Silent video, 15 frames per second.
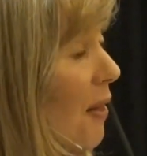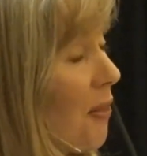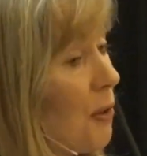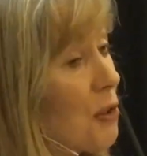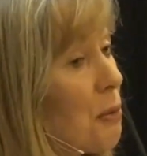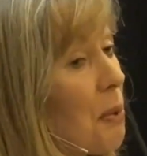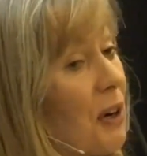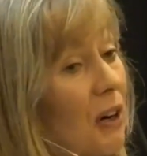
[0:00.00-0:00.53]

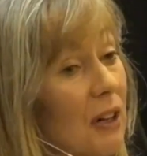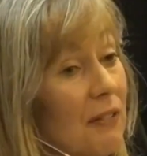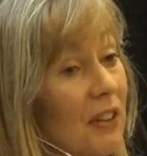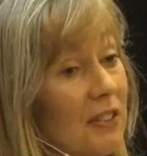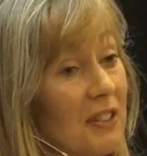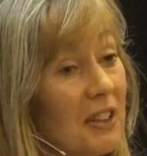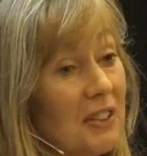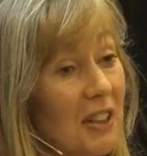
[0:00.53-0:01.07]
there's a part of
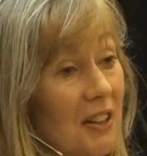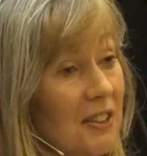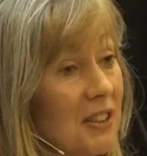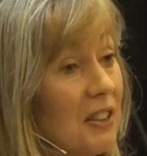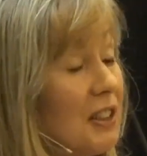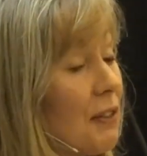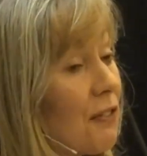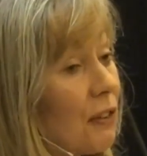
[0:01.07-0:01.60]
us that
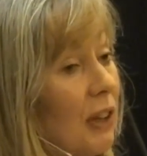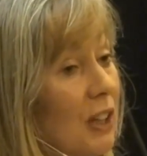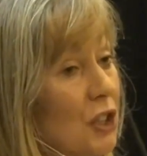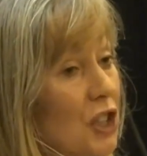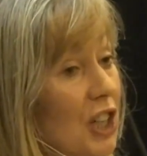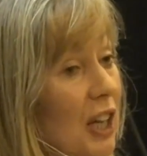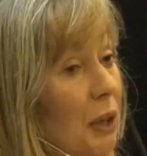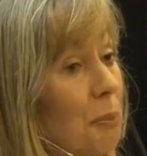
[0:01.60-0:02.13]
doesn't
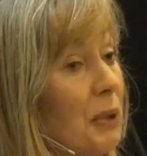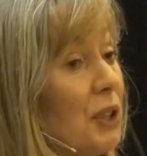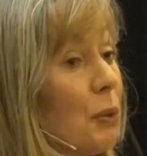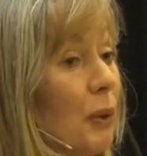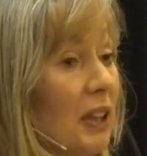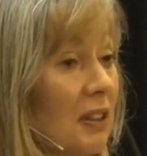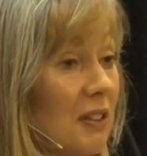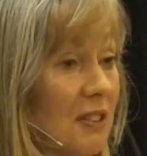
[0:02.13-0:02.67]
differentiate
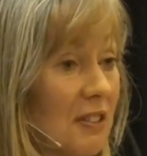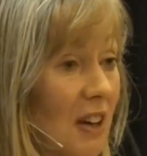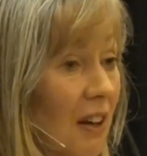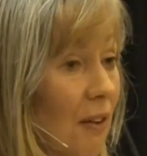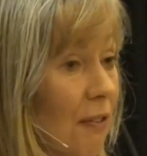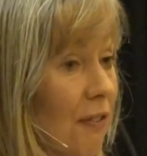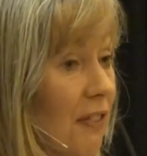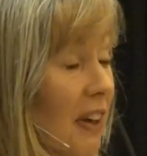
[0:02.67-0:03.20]
between
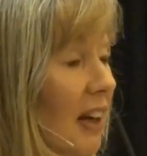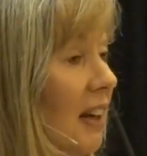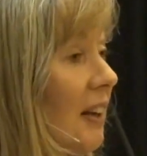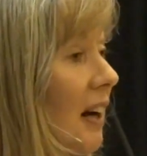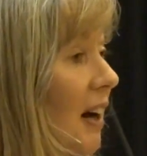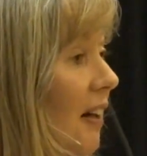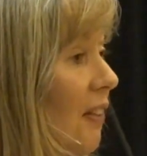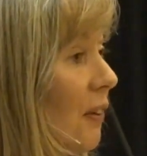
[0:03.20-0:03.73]
self
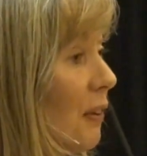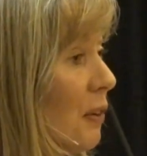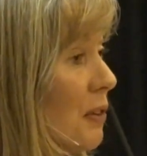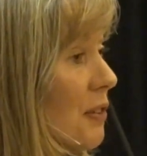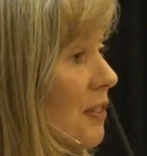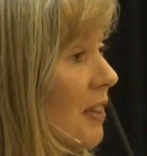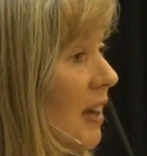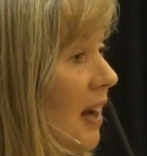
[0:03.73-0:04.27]
and
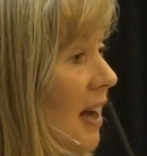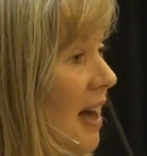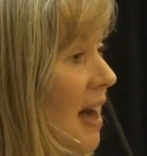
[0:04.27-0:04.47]
others.